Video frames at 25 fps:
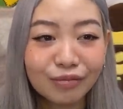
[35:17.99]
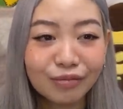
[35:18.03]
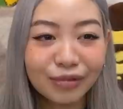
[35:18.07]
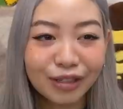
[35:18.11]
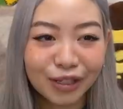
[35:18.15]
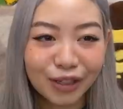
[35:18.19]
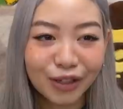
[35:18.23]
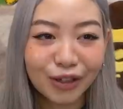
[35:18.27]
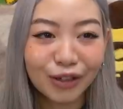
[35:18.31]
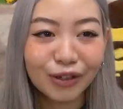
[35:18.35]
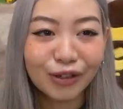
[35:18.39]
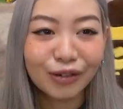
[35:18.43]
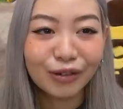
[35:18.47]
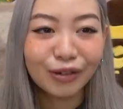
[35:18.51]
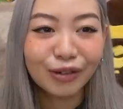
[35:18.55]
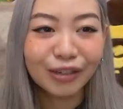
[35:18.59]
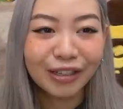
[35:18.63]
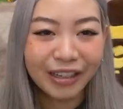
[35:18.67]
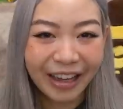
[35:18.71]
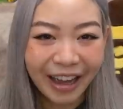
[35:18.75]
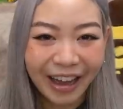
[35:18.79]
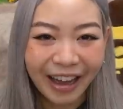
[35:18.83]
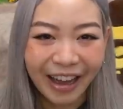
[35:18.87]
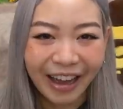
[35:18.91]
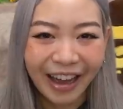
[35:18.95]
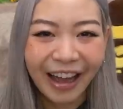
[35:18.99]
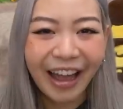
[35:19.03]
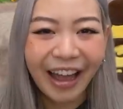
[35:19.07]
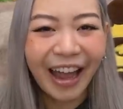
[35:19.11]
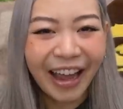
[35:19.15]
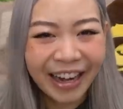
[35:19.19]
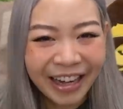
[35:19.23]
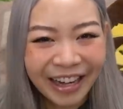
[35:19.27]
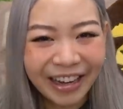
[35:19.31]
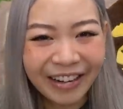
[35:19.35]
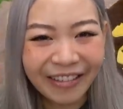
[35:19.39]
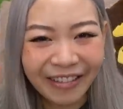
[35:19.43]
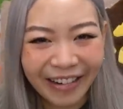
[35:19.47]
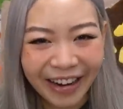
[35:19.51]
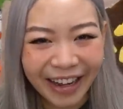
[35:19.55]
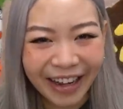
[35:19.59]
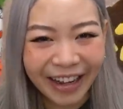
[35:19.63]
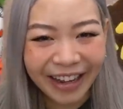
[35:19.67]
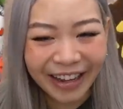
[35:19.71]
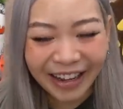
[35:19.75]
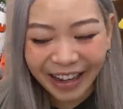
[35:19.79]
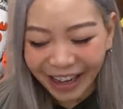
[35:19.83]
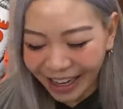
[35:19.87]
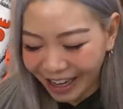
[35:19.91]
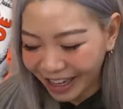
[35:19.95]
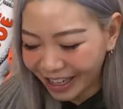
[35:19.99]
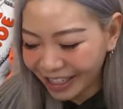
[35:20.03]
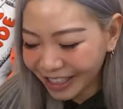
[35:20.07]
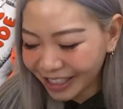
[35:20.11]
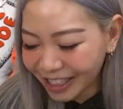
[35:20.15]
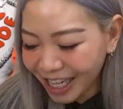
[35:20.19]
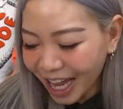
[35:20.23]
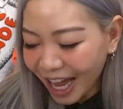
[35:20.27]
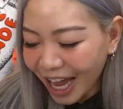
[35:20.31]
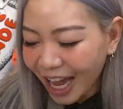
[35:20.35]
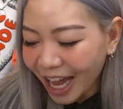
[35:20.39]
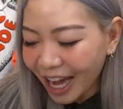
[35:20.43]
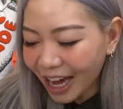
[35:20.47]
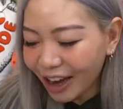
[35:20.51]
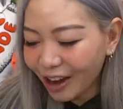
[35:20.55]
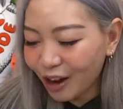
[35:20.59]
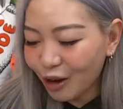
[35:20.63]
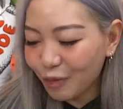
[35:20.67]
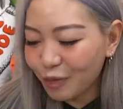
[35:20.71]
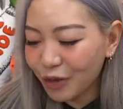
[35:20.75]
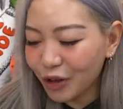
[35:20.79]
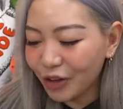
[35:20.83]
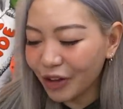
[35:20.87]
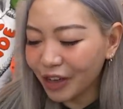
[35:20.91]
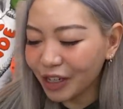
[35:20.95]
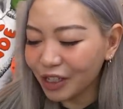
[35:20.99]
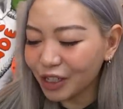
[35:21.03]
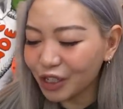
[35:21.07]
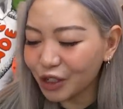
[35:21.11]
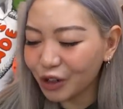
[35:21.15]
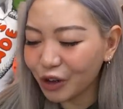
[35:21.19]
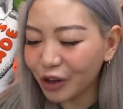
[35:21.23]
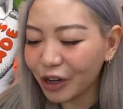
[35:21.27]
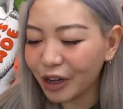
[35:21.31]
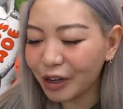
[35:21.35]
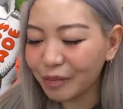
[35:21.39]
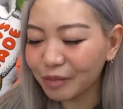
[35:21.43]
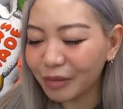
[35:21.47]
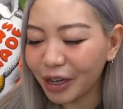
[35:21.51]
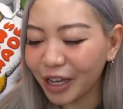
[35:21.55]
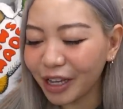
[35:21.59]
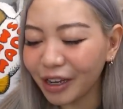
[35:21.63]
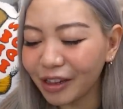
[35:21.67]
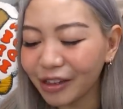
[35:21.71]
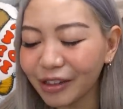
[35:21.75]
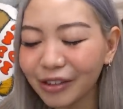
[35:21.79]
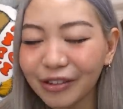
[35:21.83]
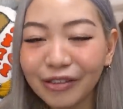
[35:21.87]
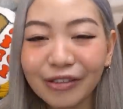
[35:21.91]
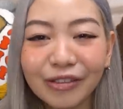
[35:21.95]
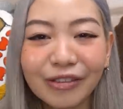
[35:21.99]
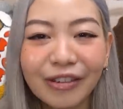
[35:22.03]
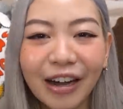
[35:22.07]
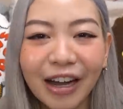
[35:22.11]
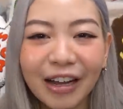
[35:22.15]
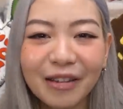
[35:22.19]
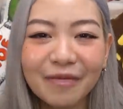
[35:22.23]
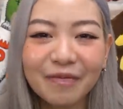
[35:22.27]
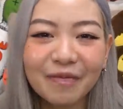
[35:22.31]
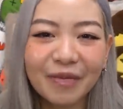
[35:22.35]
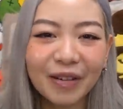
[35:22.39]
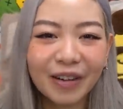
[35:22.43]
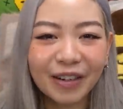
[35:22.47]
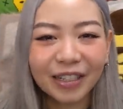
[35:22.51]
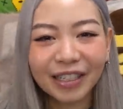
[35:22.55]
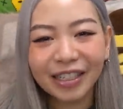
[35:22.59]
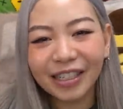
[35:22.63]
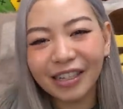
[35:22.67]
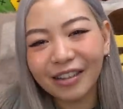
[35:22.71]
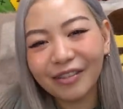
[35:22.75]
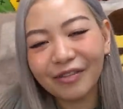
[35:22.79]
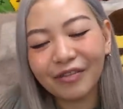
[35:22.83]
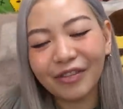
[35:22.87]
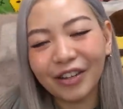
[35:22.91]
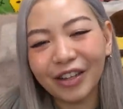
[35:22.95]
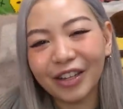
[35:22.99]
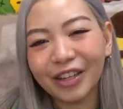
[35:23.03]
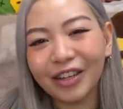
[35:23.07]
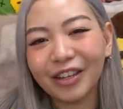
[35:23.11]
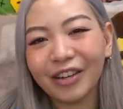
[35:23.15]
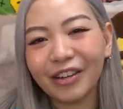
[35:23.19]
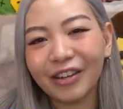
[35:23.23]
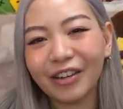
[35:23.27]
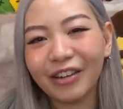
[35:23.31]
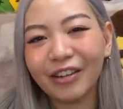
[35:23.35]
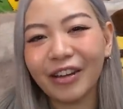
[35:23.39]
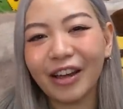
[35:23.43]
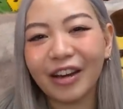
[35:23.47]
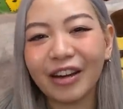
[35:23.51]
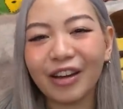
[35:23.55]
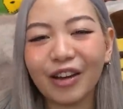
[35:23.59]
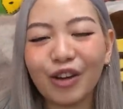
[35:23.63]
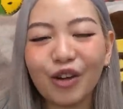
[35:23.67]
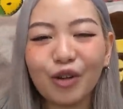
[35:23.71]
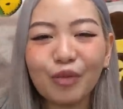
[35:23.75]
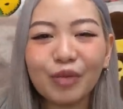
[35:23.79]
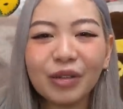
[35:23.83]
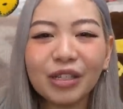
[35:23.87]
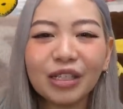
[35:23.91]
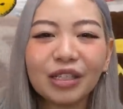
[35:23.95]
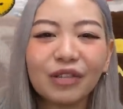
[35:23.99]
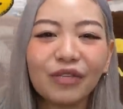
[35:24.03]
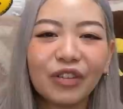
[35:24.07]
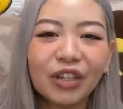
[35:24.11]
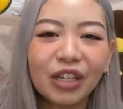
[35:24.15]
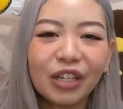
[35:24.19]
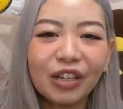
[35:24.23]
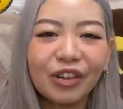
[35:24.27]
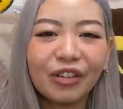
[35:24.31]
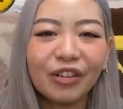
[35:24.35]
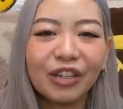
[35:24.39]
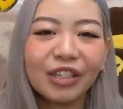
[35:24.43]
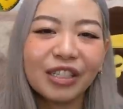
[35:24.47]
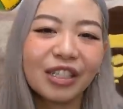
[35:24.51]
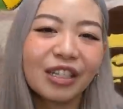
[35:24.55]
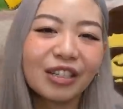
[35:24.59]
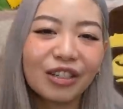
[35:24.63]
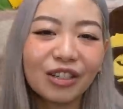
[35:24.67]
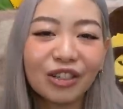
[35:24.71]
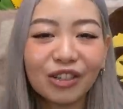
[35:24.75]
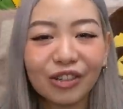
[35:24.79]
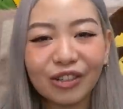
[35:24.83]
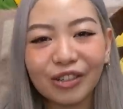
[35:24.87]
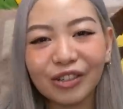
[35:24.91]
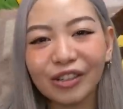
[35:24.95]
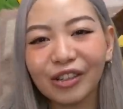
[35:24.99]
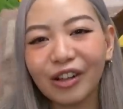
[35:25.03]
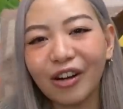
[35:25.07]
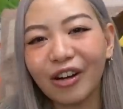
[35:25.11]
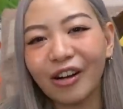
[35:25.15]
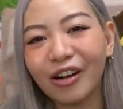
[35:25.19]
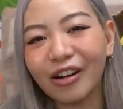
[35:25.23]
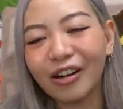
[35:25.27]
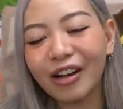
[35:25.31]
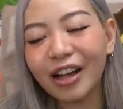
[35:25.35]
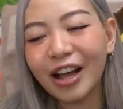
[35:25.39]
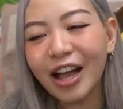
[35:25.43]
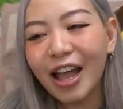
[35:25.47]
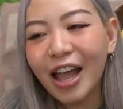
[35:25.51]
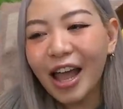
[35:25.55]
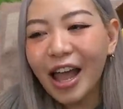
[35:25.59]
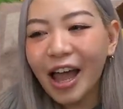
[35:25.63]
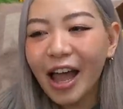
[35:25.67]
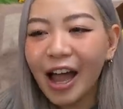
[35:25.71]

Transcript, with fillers: So yeah, anyway guys, I hope you enjoyed my little unboxing video and I hope this video isn't too long.